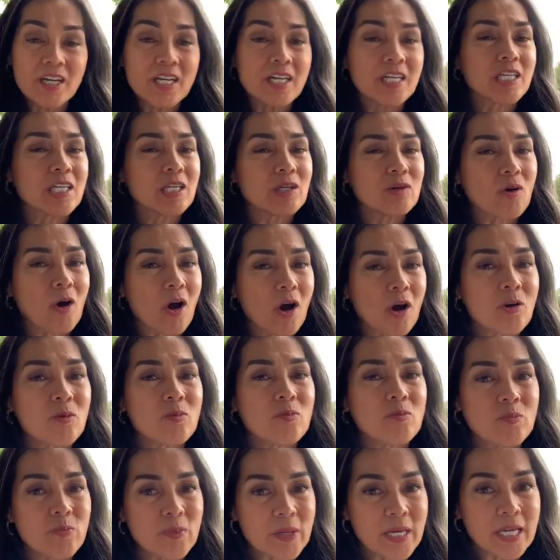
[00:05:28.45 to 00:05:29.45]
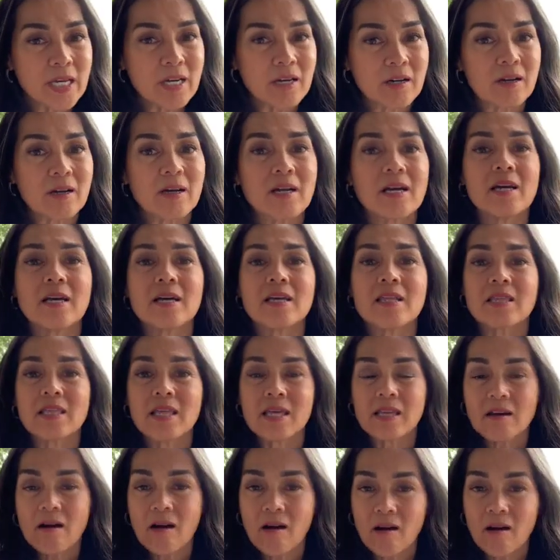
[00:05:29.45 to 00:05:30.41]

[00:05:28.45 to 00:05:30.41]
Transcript: You are bigger than